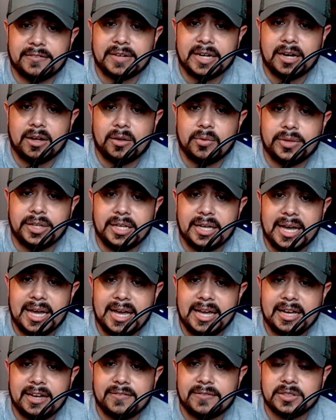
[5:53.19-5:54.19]
Now, the
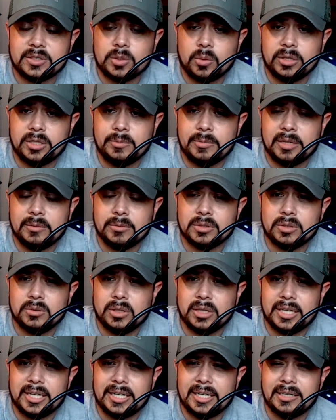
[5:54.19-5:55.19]
AF is going to be able to
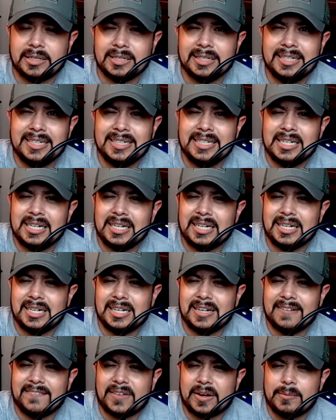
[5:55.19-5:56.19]
let it,
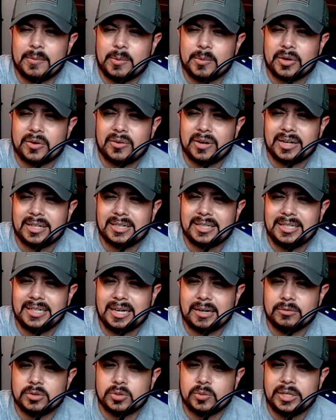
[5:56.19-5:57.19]
if I remember correctly,
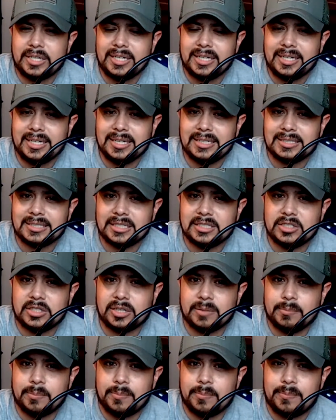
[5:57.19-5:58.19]
I was reading, it says you
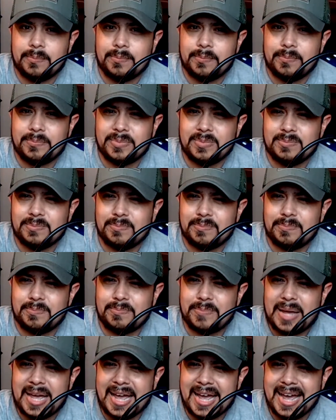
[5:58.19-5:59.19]
can
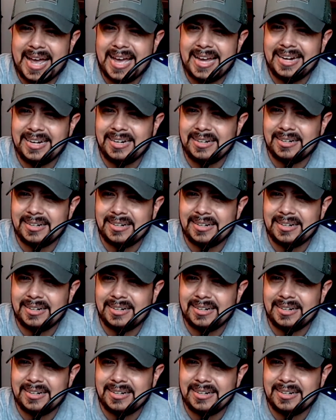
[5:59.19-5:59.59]
pan